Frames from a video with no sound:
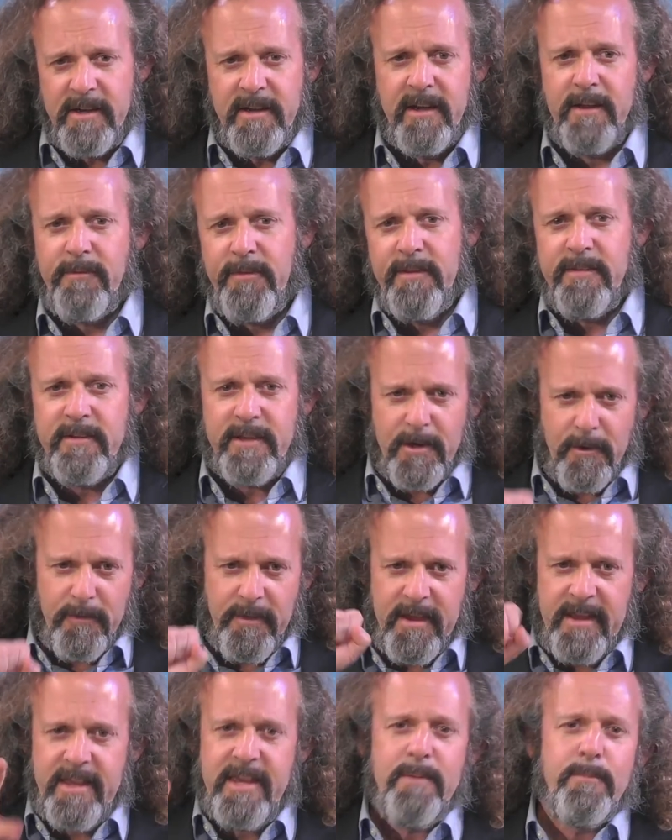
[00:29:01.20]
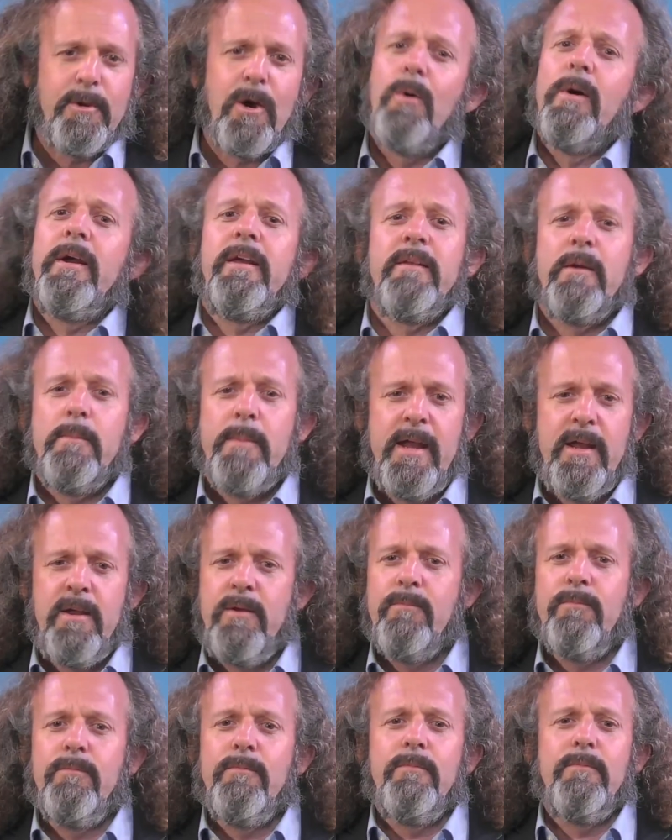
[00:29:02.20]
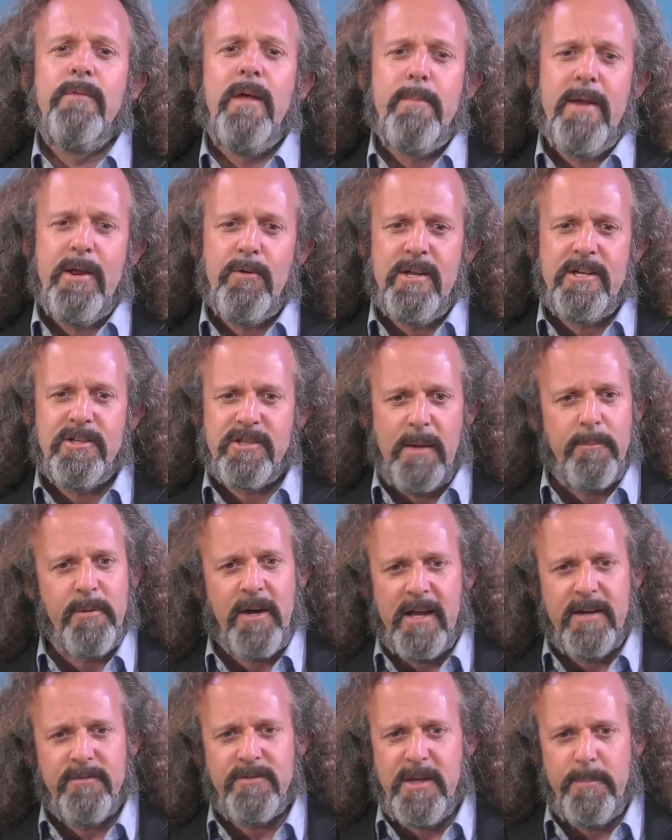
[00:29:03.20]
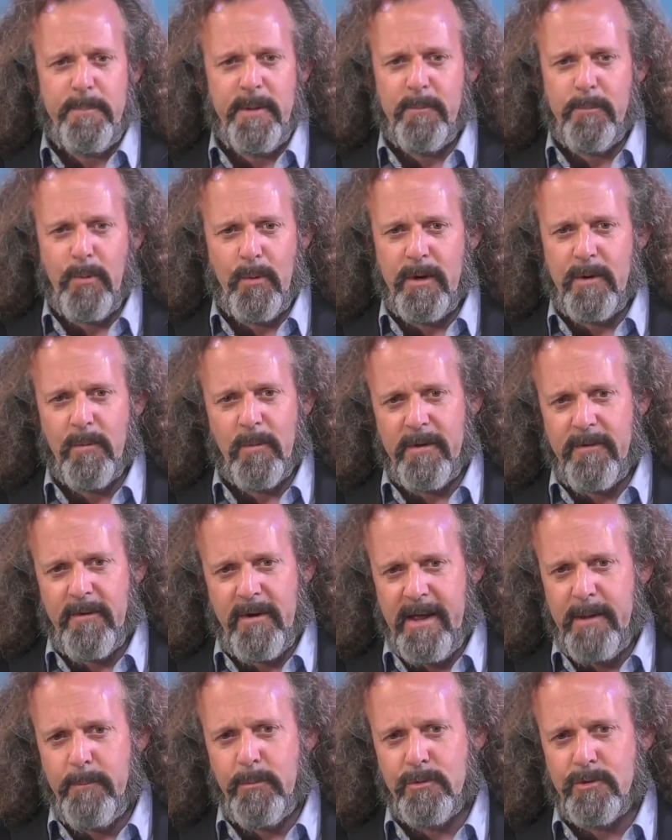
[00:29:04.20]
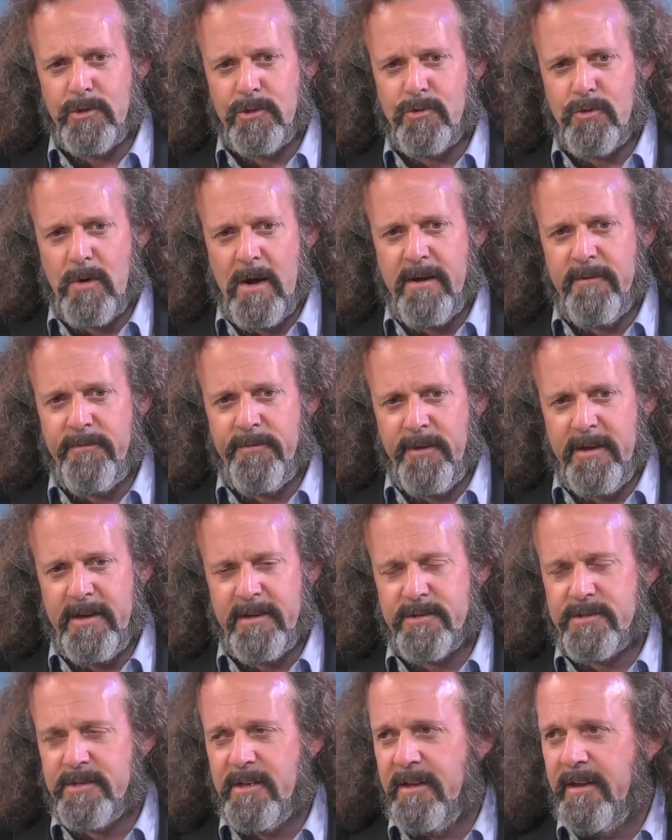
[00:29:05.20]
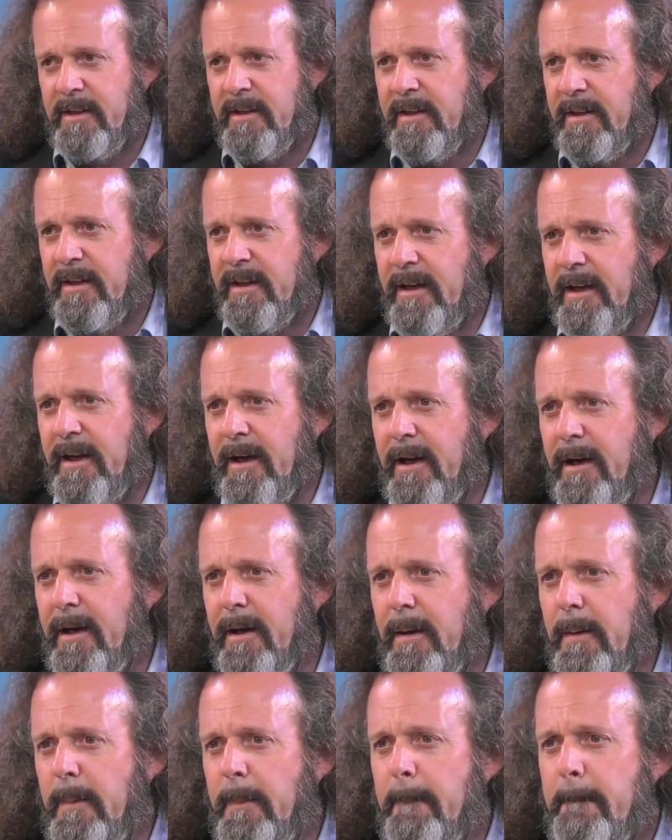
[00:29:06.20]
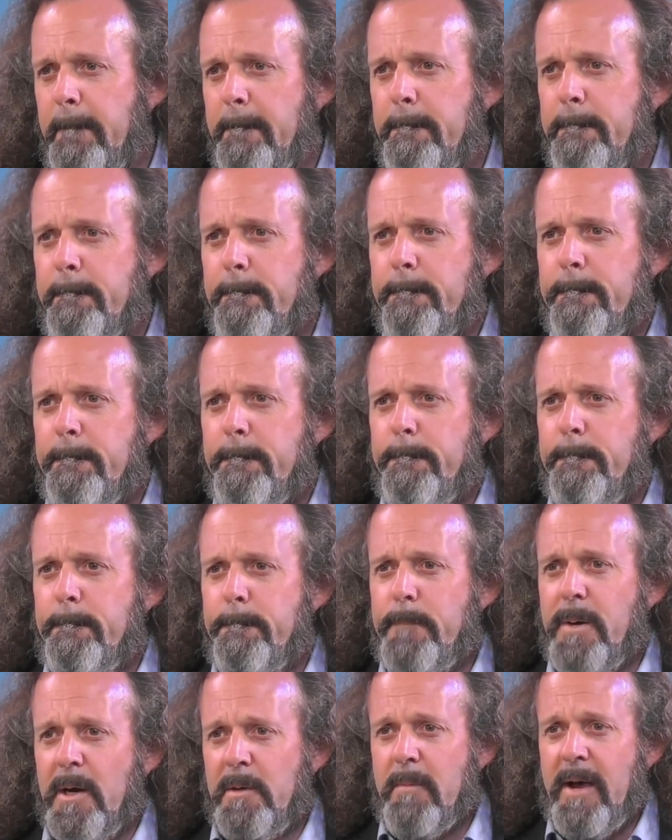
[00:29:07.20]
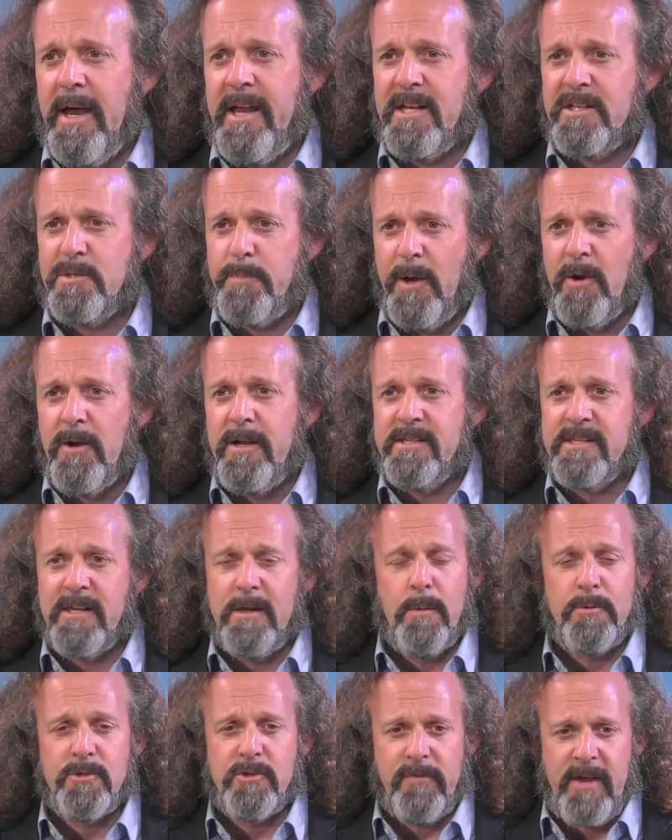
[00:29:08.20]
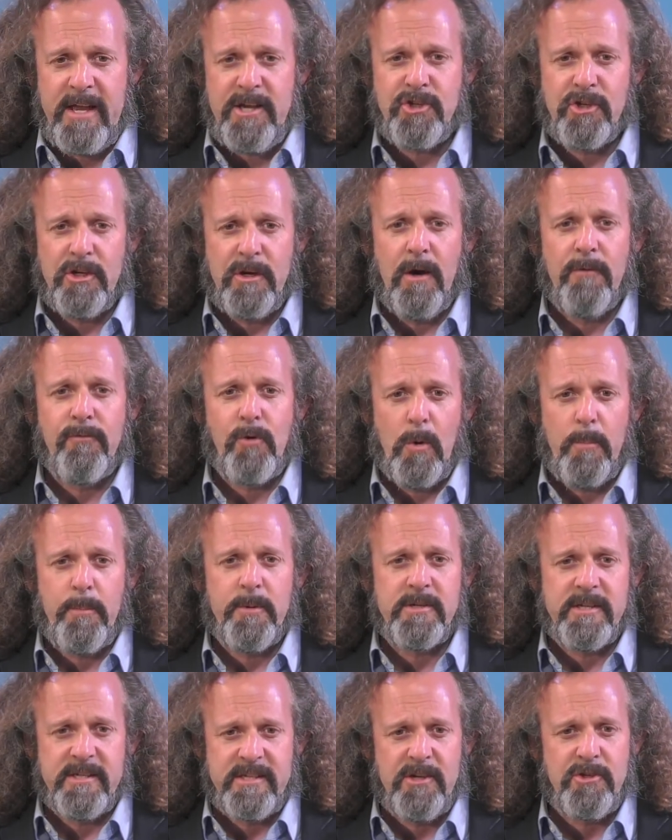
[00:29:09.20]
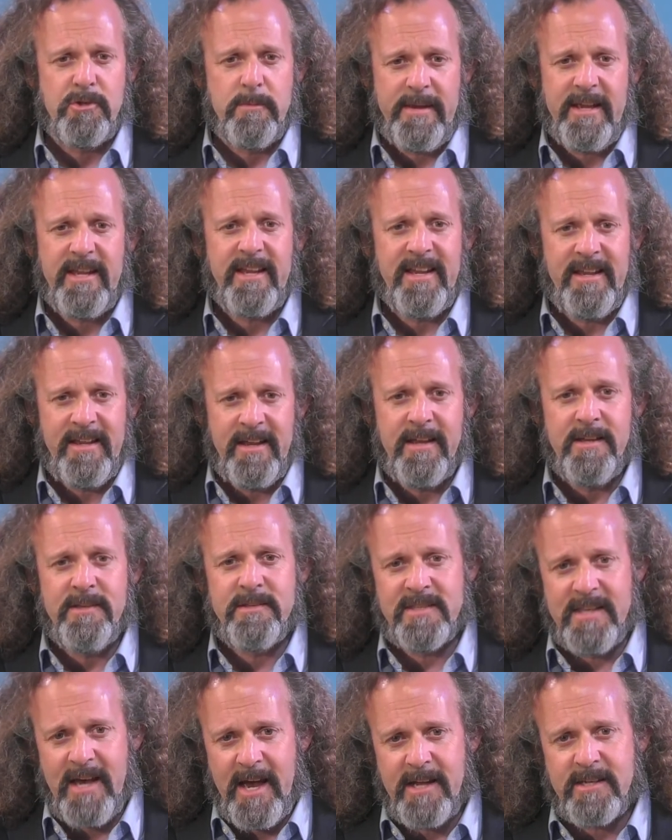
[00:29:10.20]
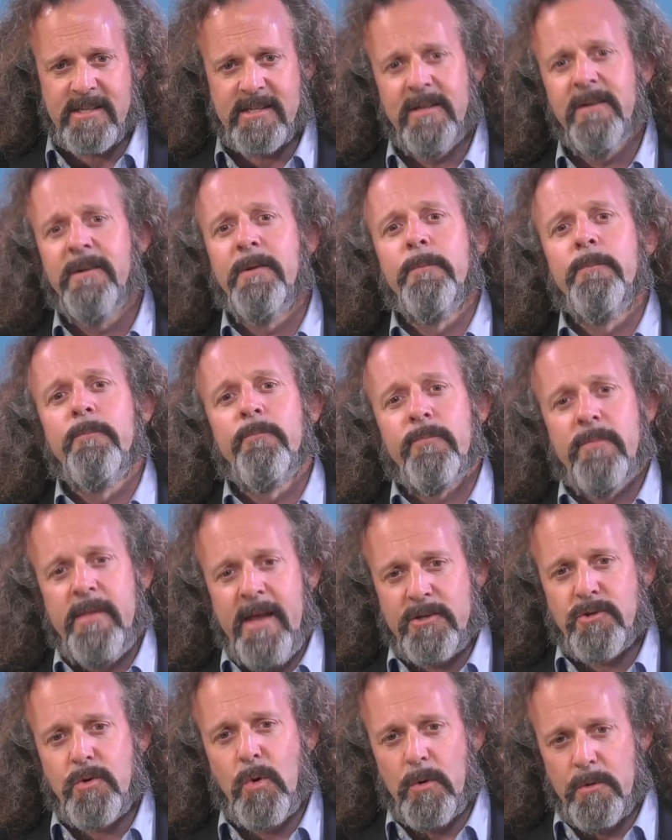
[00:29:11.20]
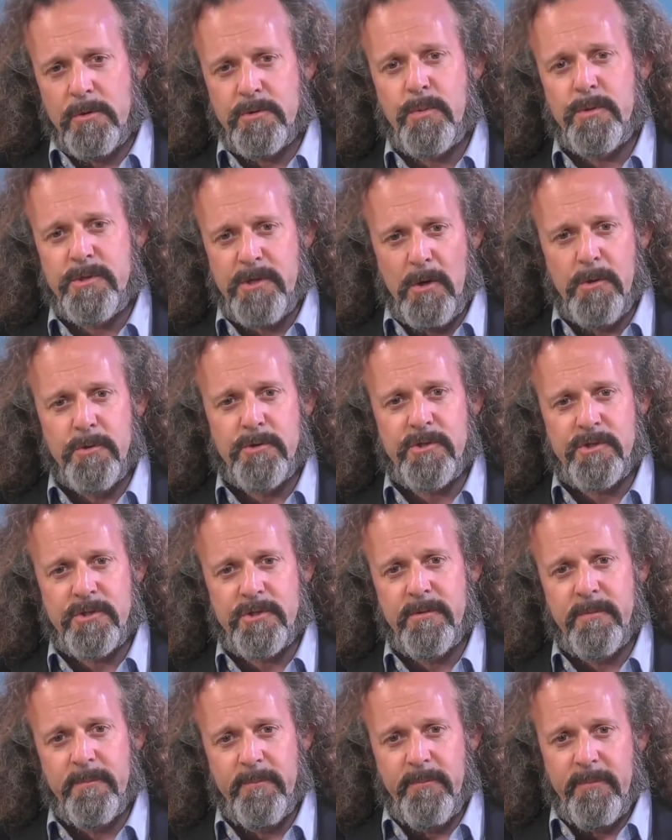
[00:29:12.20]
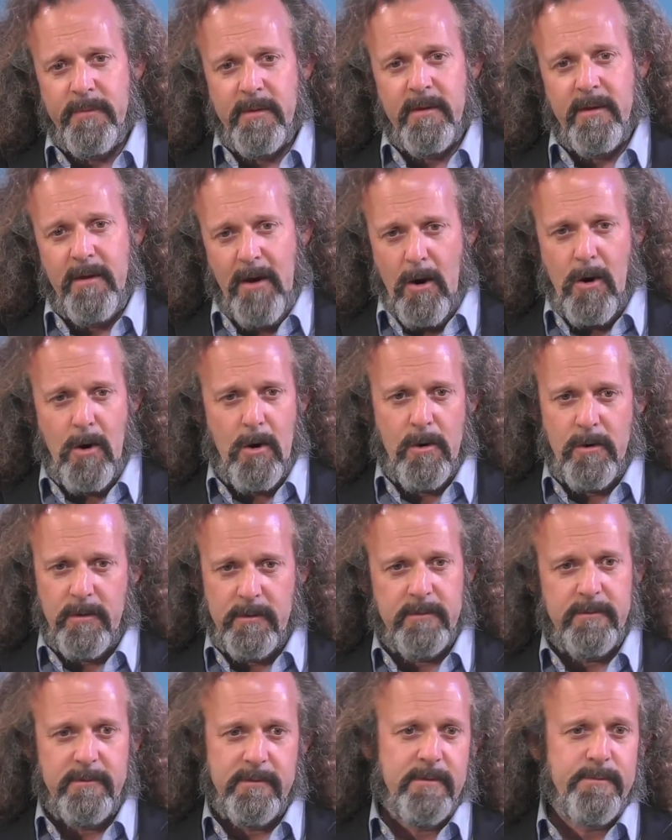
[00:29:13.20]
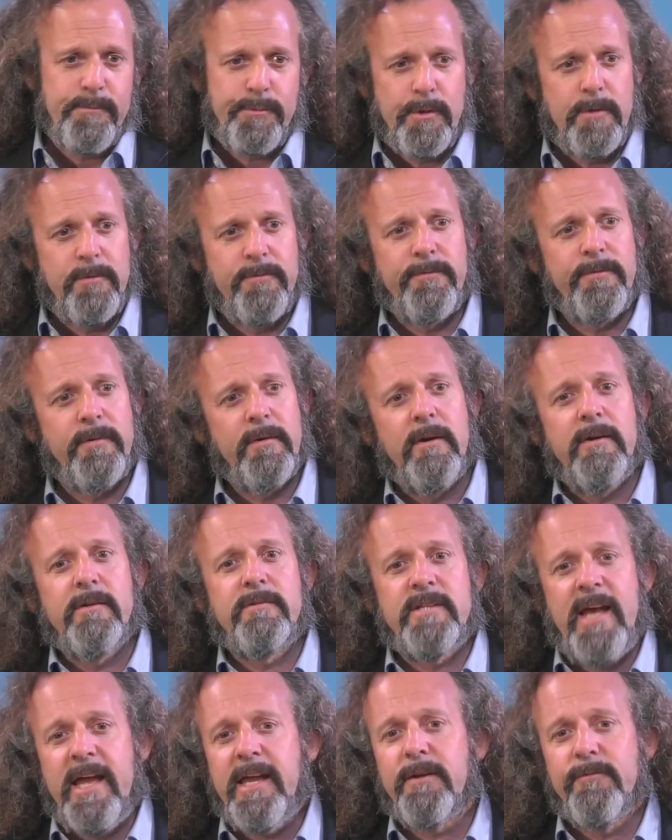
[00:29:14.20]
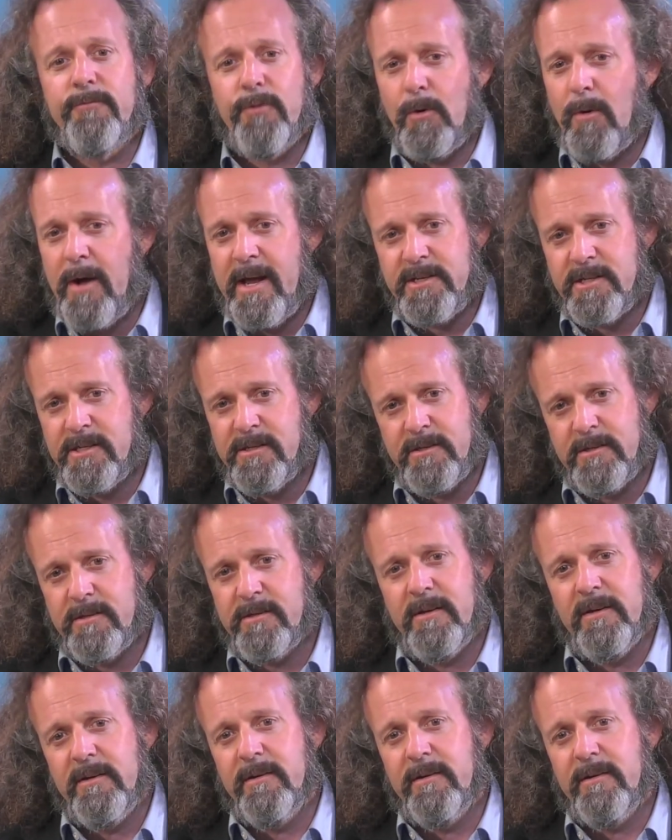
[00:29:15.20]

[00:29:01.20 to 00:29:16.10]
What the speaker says: if they keep going, they may reach some kind of tipping point where they're able to drive things. But my experience and observation of corporate decision making is that next quarter's results are sort of taken for granted,